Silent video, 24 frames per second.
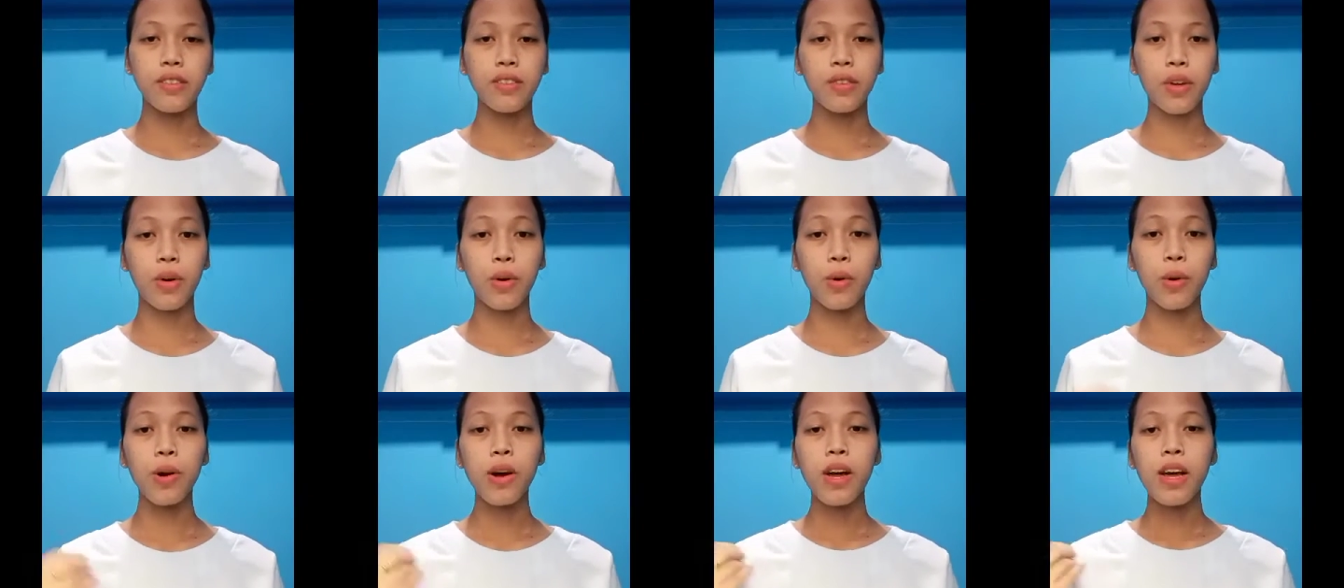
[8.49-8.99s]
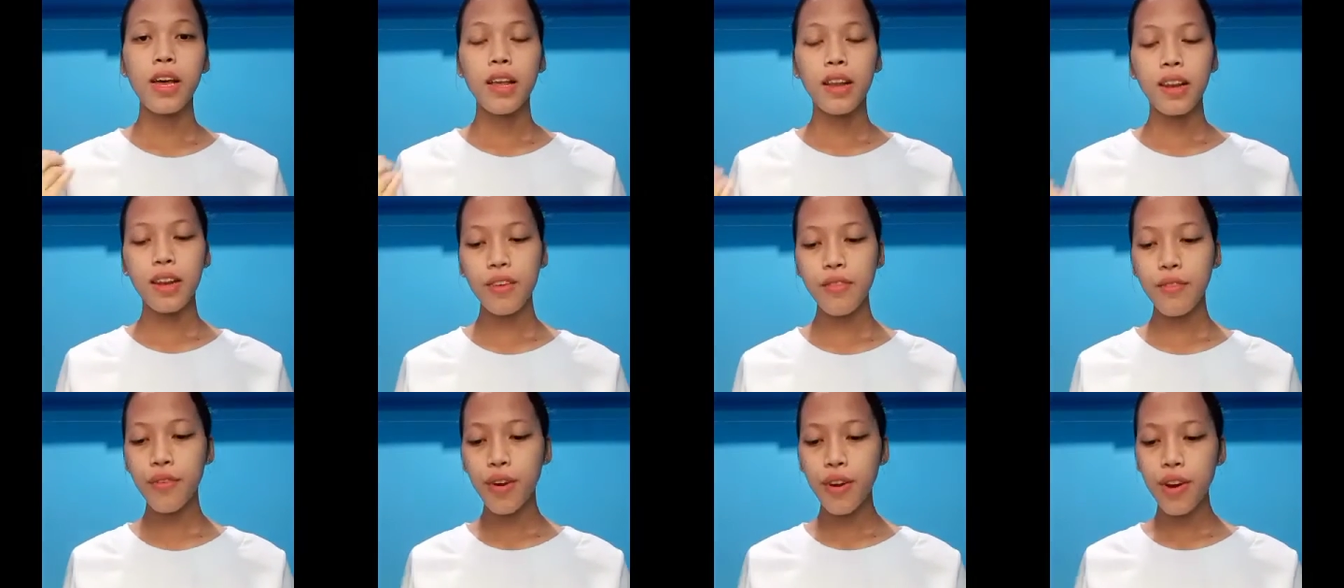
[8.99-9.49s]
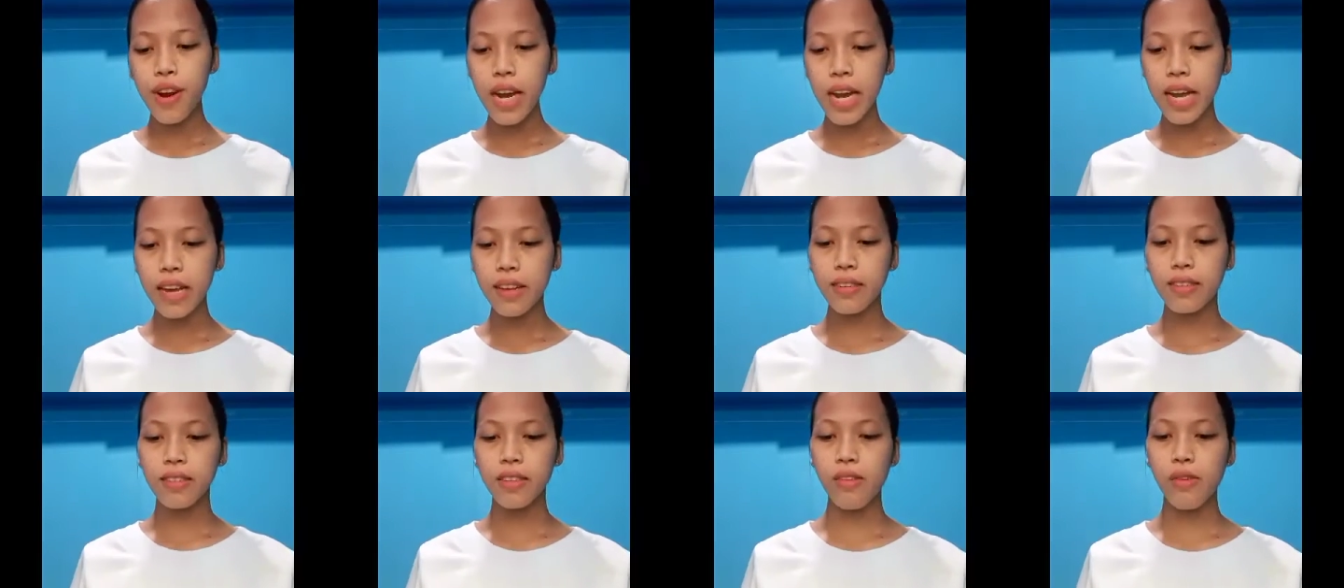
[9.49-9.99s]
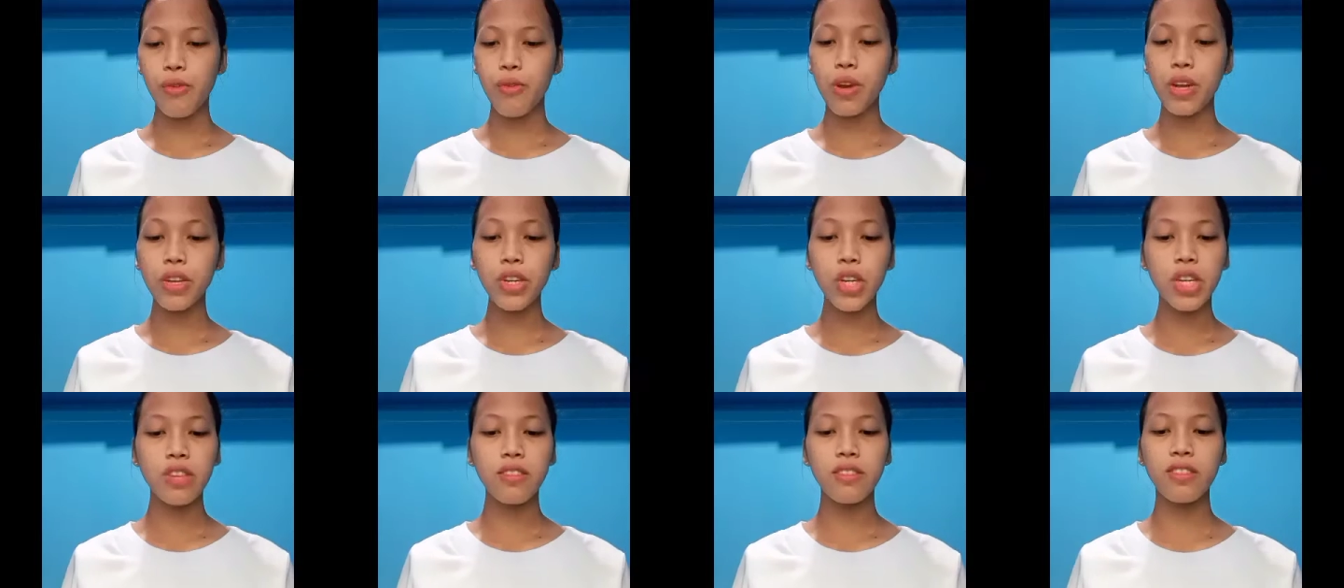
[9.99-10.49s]
So, lever is a
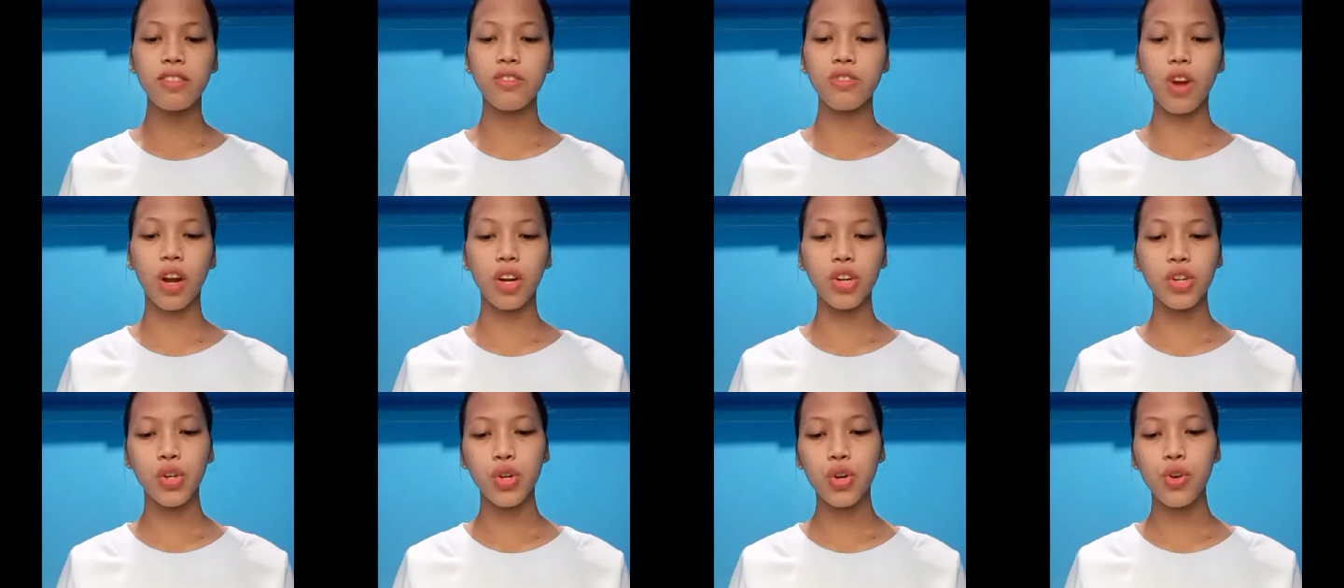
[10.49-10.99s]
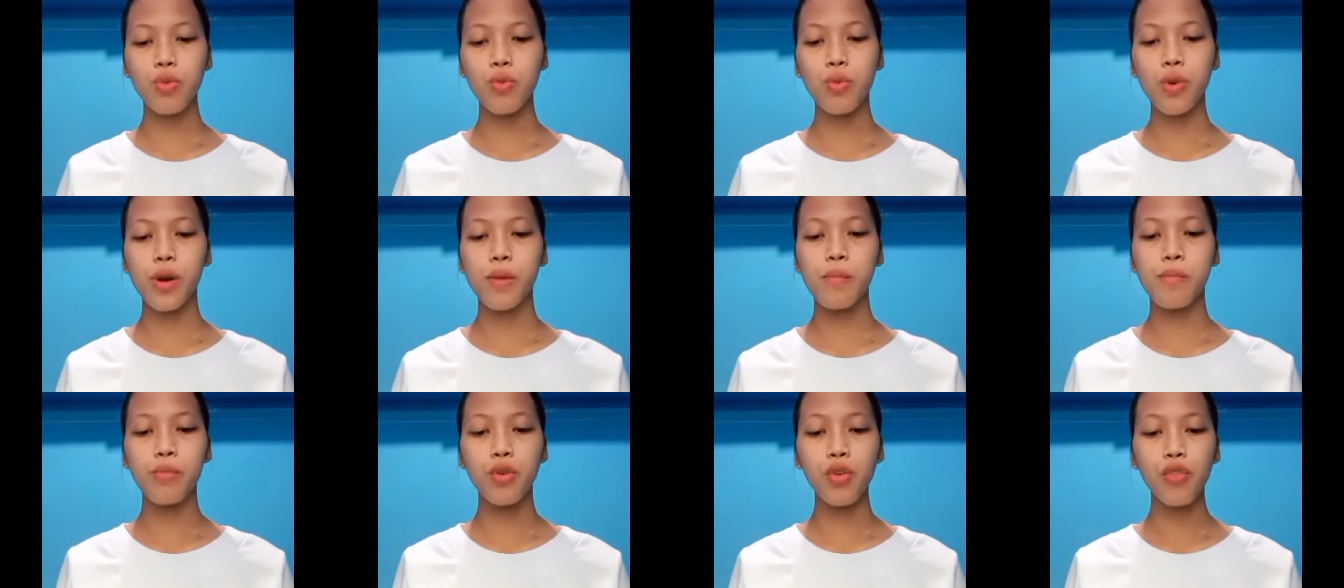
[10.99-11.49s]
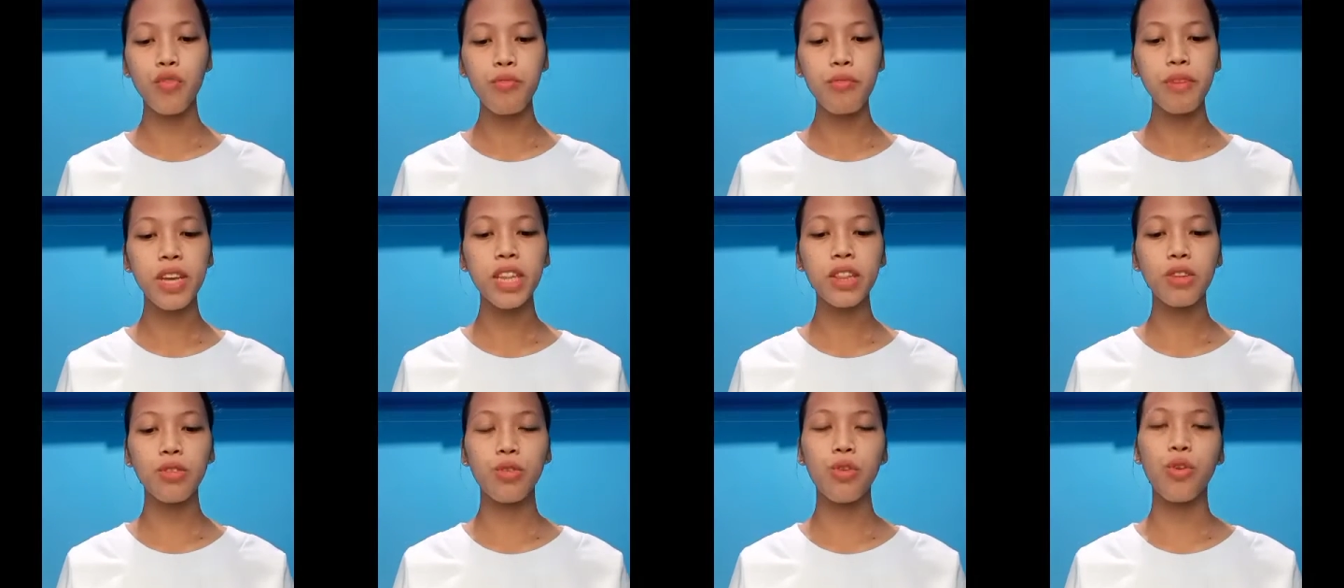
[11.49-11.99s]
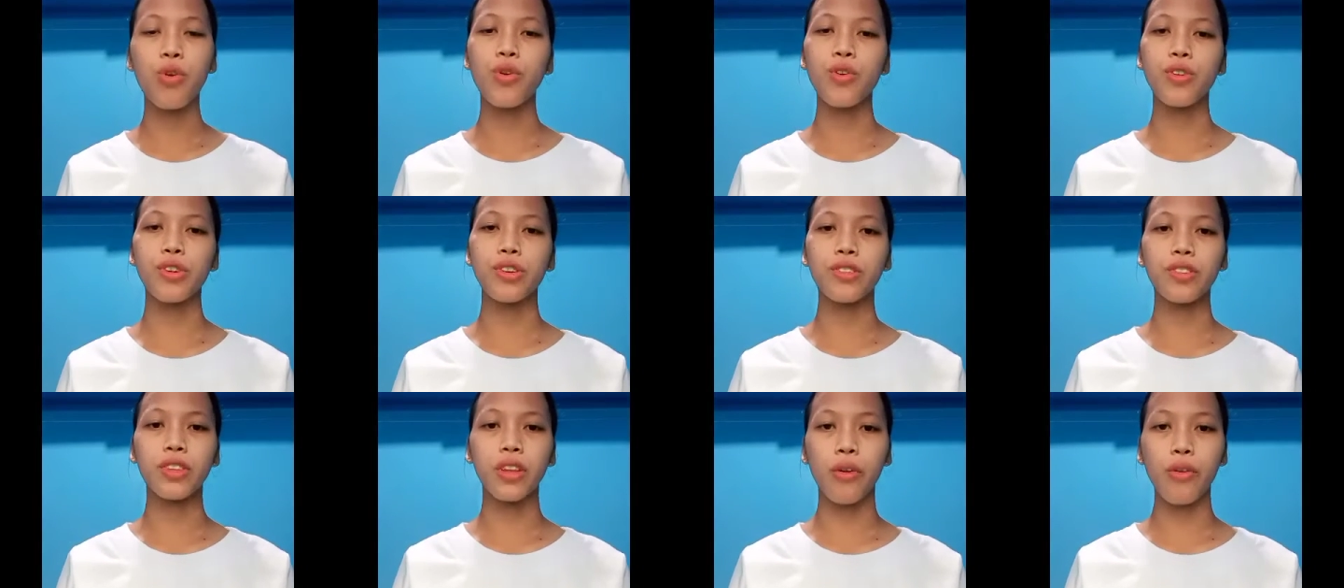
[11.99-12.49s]
rigid structure where movement
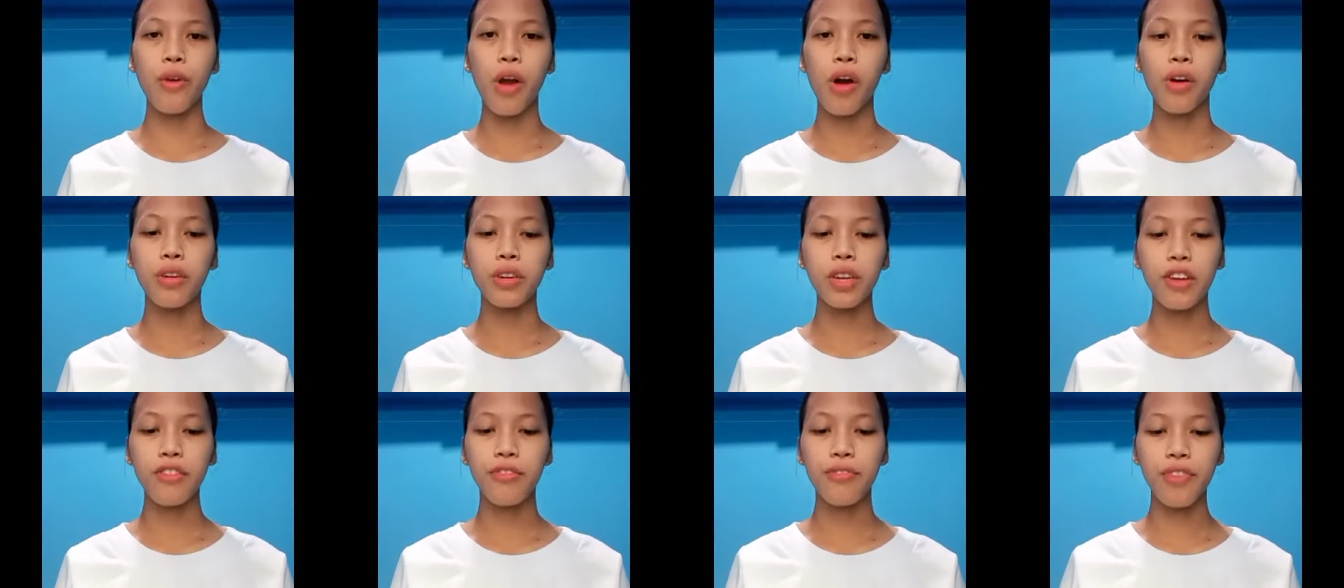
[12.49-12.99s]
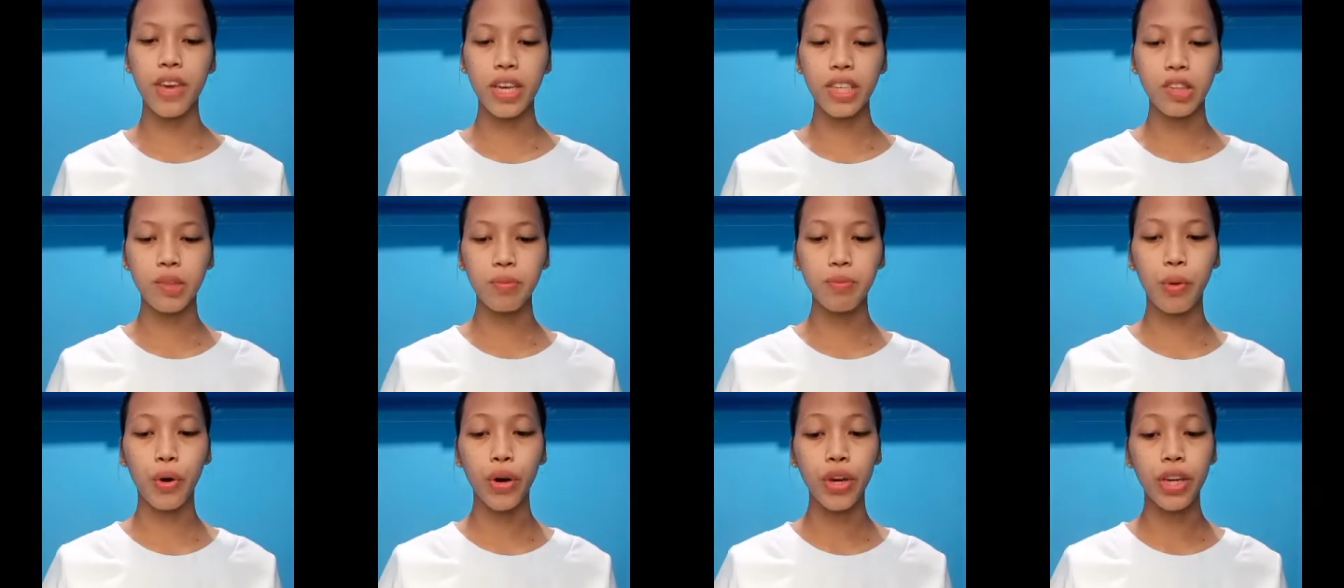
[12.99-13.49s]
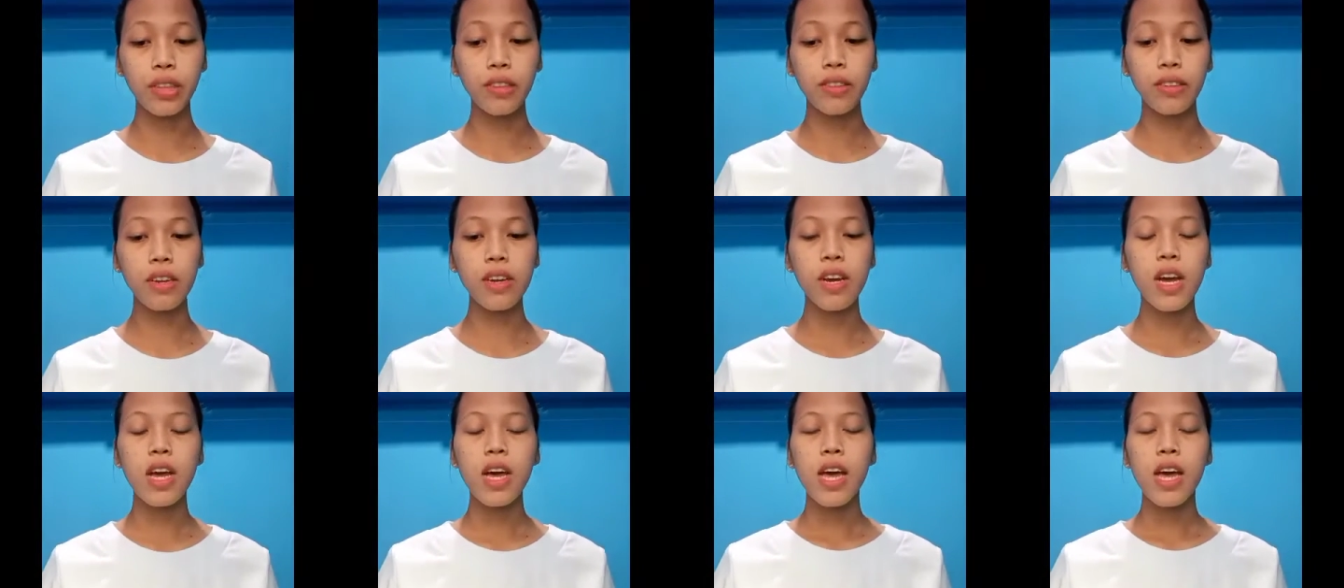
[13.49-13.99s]
occurs around a fixed point,